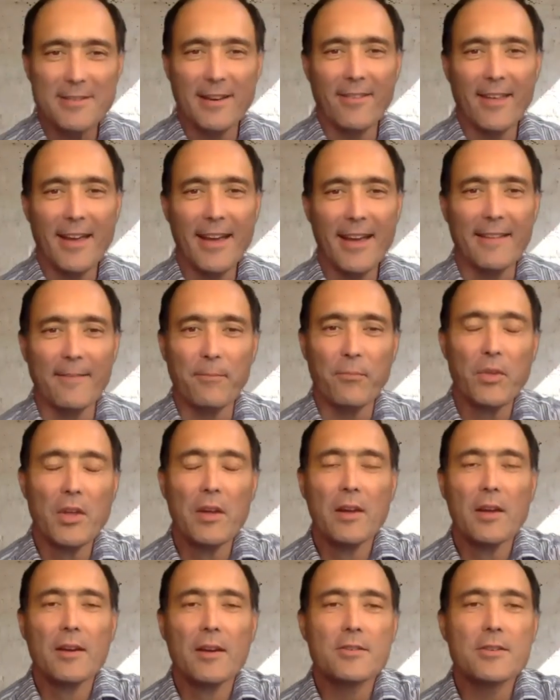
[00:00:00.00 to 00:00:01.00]
that.
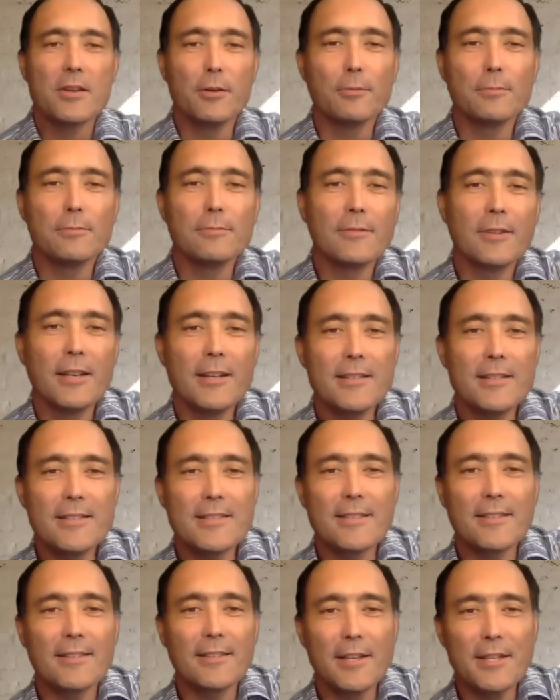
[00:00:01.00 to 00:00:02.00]
So
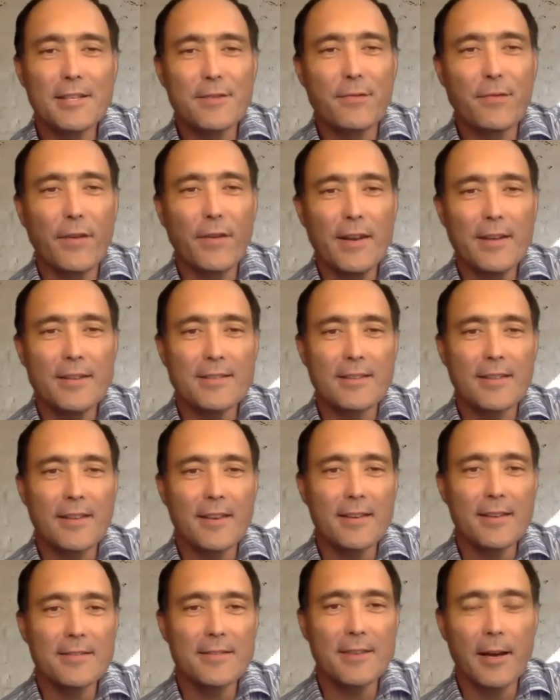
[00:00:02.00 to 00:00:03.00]
let's finish
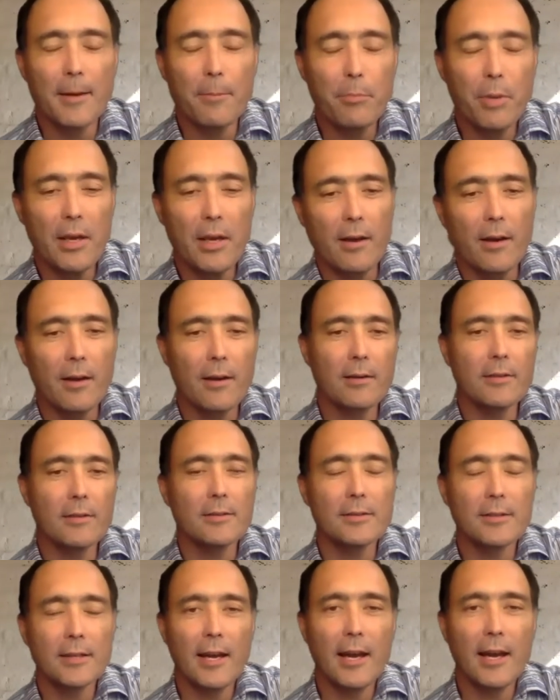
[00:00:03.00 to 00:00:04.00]
things up here,
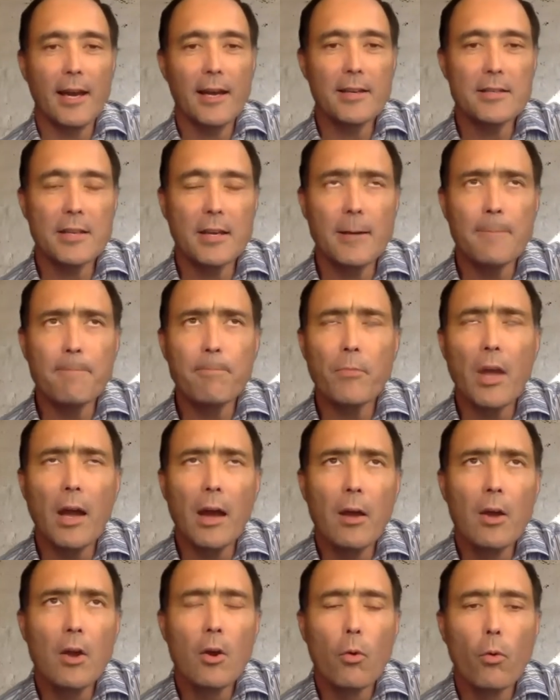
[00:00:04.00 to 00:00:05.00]
guys.
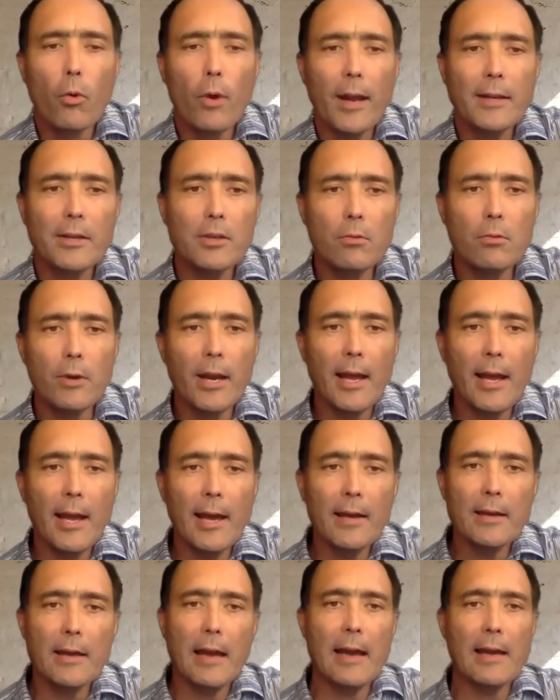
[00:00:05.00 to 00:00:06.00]
What I do want to
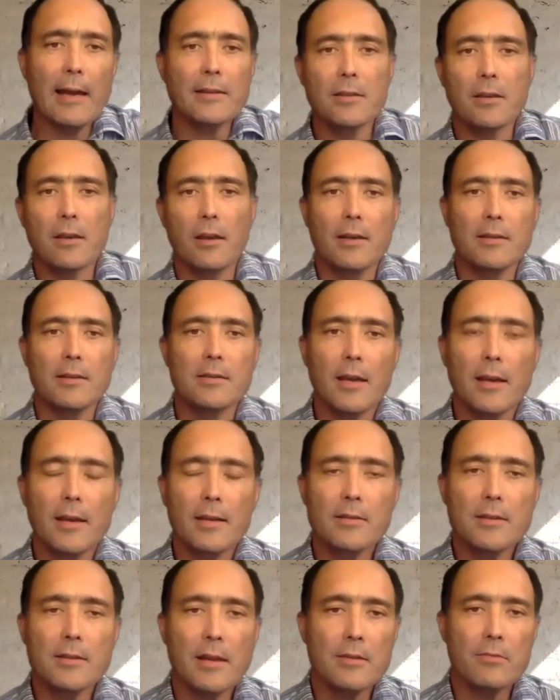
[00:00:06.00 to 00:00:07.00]
ask you
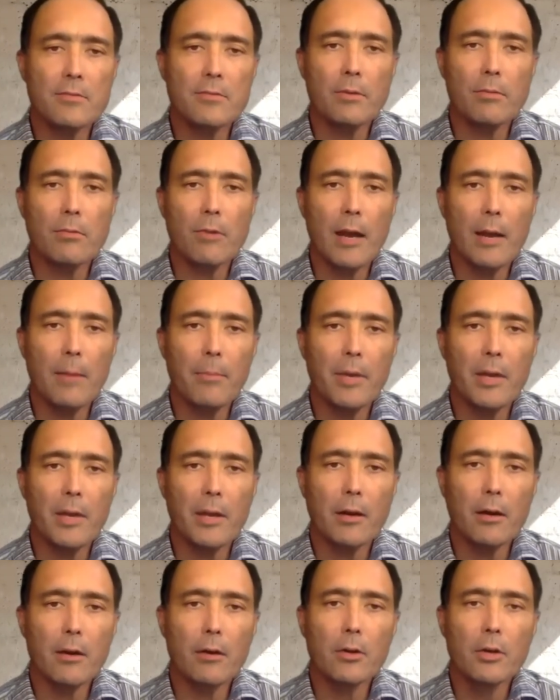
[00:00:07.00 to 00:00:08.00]
as we wrap
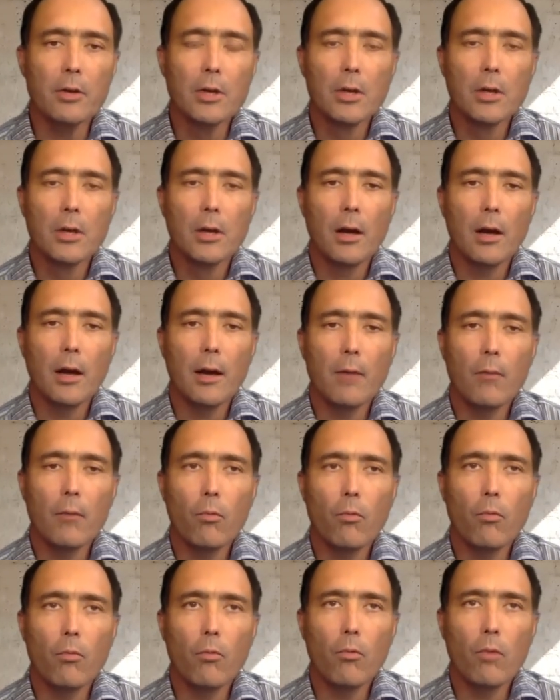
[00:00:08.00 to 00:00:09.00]
here,
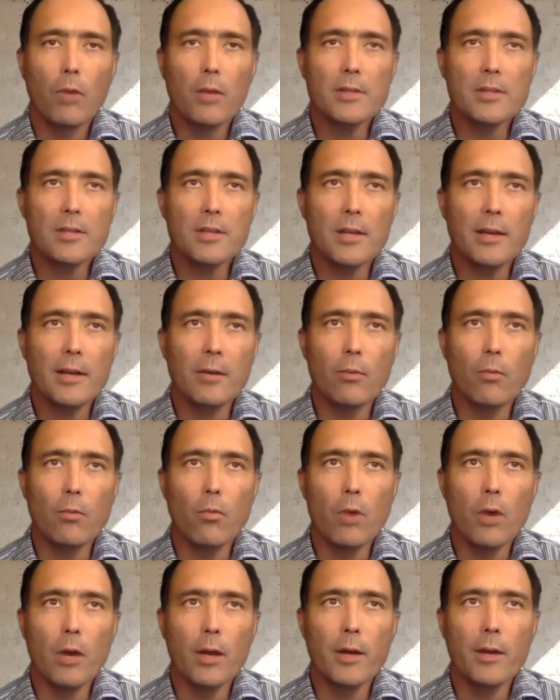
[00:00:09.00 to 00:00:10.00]
what's kind of
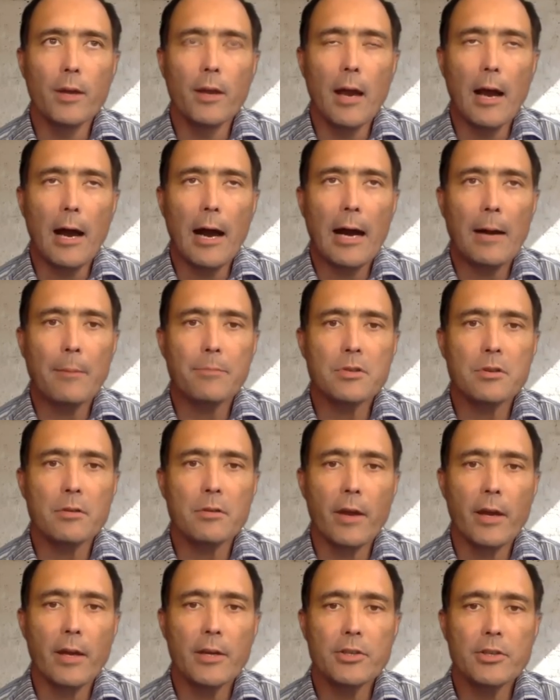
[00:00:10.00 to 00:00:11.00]
one
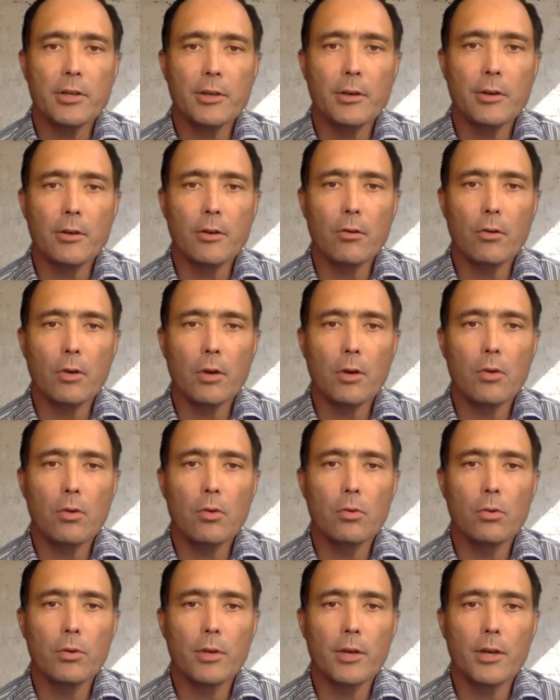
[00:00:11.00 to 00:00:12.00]
observation or
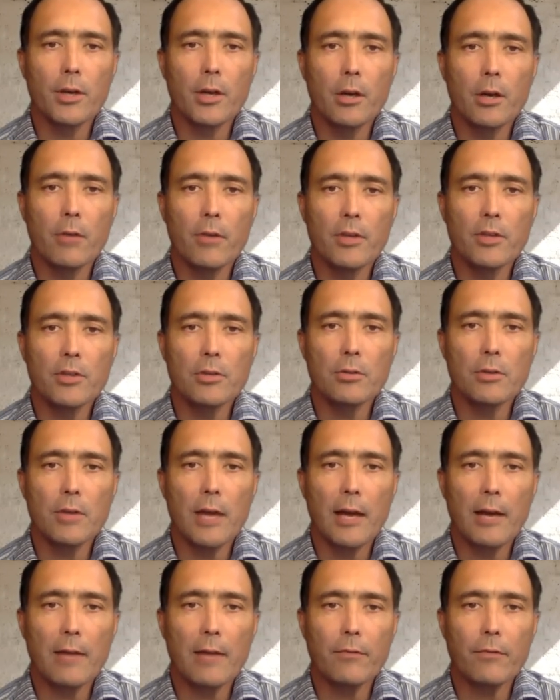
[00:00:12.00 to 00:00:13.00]
cool to know that you
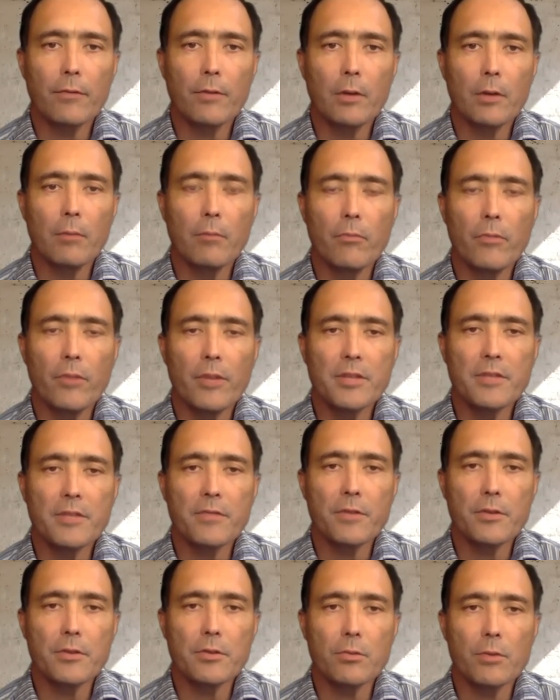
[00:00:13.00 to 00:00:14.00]
got from this
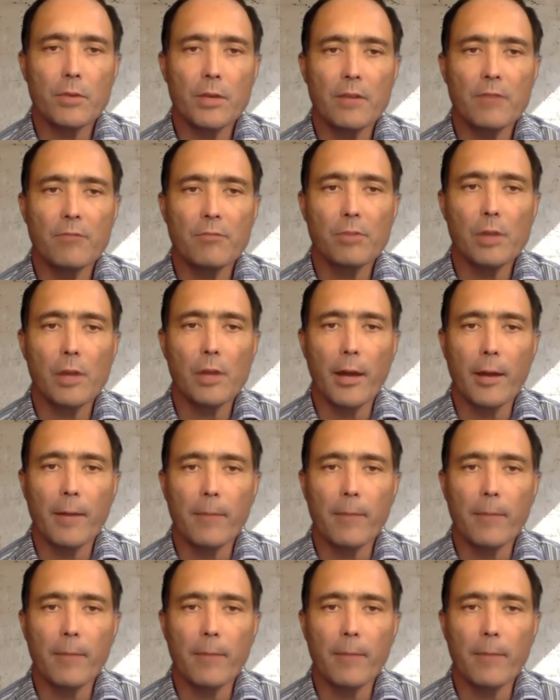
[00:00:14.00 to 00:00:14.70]
first week of play?